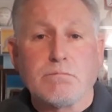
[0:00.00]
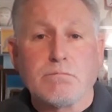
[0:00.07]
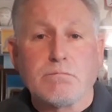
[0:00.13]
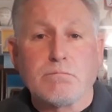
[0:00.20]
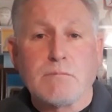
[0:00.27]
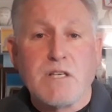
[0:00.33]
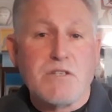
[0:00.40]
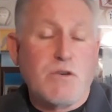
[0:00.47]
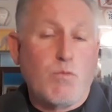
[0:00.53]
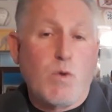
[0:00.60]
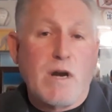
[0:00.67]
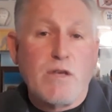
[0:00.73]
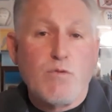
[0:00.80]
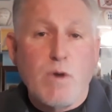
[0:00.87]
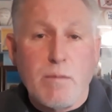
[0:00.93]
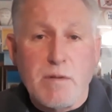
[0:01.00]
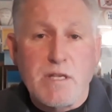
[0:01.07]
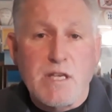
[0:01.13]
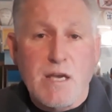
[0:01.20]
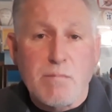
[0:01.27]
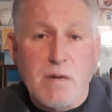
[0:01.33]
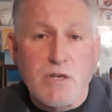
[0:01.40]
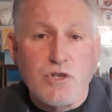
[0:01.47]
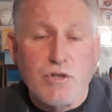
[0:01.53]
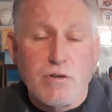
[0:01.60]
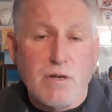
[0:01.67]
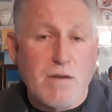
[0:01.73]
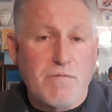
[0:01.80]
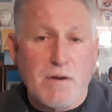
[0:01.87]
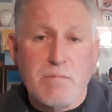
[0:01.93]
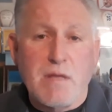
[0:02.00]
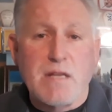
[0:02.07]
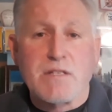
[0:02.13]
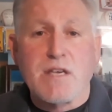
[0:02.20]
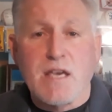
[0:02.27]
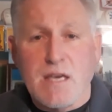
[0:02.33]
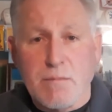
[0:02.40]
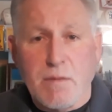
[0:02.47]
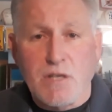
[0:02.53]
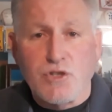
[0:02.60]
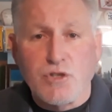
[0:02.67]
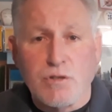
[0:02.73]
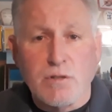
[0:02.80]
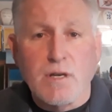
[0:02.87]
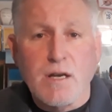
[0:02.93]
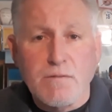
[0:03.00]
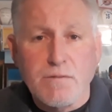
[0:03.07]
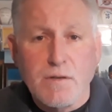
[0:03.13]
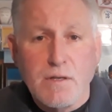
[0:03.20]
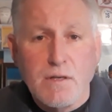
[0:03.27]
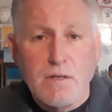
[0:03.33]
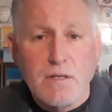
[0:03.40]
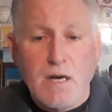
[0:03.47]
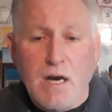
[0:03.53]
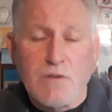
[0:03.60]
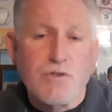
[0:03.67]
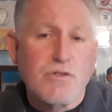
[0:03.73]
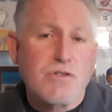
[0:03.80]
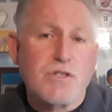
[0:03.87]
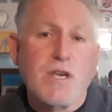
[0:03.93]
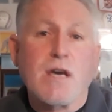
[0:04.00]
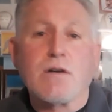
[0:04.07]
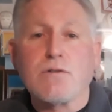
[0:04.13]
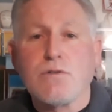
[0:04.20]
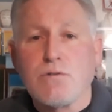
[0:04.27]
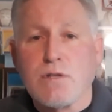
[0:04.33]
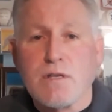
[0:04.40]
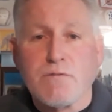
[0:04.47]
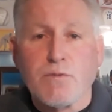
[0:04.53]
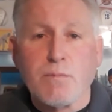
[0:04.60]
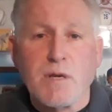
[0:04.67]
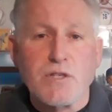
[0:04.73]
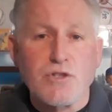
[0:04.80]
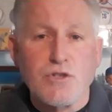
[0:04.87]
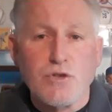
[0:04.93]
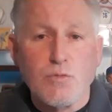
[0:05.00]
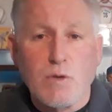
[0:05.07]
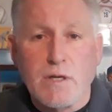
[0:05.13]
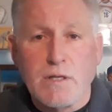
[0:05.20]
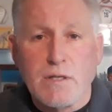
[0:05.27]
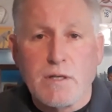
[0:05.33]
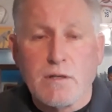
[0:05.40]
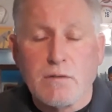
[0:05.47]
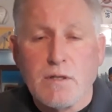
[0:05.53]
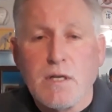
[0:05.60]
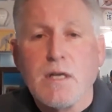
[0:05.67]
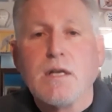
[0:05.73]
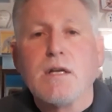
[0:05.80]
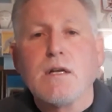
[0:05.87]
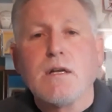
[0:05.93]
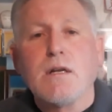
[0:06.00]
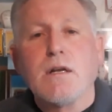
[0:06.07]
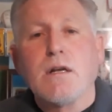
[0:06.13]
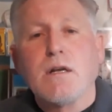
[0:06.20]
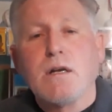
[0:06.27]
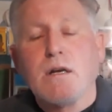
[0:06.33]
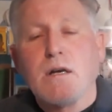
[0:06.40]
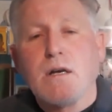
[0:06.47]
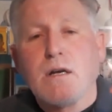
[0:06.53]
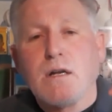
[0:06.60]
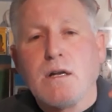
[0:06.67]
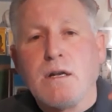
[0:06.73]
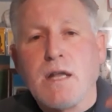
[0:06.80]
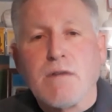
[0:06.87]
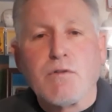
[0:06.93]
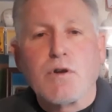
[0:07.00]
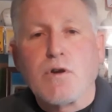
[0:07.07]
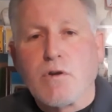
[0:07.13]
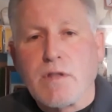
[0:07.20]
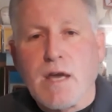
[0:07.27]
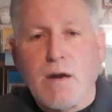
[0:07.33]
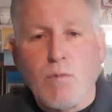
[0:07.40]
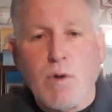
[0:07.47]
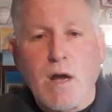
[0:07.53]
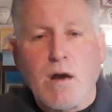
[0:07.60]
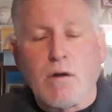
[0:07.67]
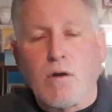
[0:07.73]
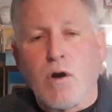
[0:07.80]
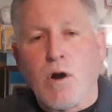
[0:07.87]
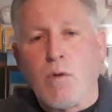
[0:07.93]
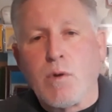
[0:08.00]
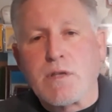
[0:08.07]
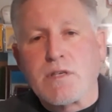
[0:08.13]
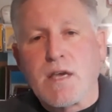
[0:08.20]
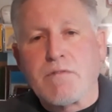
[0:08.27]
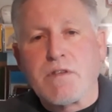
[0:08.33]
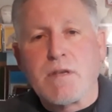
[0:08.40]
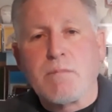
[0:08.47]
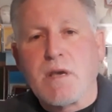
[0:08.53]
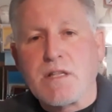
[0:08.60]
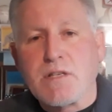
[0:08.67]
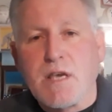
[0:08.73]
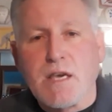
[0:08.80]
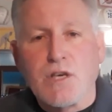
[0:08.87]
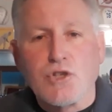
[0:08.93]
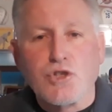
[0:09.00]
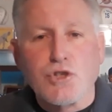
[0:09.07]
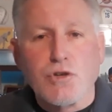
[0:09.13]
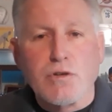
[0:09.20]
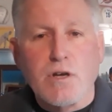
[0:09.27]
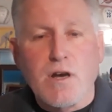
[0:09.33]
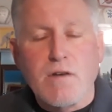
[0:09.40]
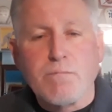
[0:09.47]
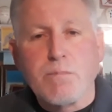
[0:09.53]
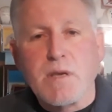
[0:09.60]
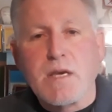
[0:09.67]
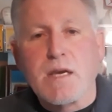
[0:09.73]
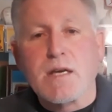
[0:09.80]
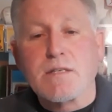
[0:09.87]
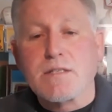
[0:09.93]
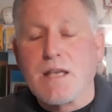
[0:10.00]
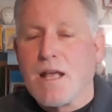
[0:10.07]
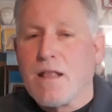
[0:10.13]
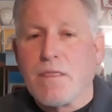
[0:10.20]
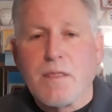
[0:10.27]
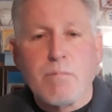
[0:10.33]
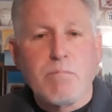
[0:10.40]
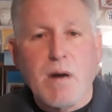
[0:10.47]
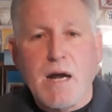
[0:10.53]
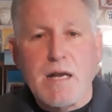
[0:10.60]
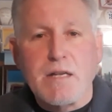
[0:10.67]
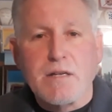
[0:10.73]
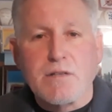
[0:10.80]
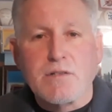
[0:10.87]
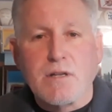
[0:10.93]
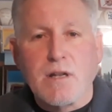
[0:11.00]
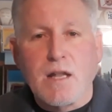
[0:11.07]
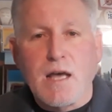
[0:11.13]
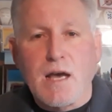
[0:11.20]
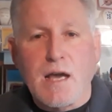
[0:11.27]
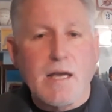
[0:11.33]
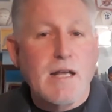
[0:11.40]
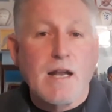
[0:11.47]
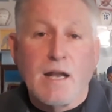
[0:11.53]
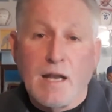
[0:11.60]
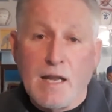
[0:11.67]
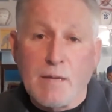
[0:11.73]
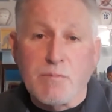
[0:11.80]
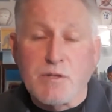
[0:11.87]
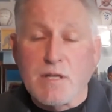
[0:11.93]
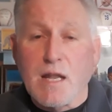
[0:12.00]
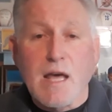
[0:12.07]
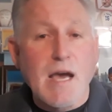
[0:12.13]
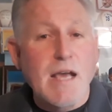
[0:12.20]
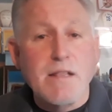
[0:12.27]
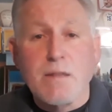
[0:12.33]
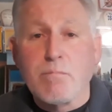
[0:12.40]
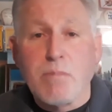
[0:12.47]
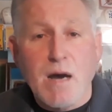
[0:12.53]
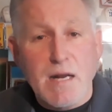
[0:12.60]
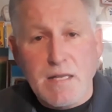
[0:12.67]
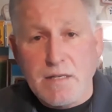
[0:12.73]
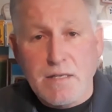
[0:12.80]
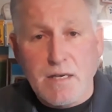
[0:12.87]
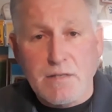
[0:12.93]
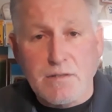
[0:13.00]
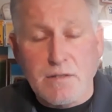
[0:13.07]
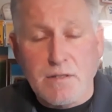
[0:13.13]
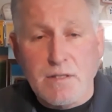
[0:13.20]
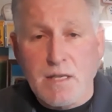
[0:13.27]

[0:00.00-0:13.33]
He said, why do you want me to take my shirt off? I'm not taking my shirt off. I'll just tell you the information you want to know. Never go that route. Always have the inmate take his shirt off because the body doesn't lie. Lips lie, the body doesn't.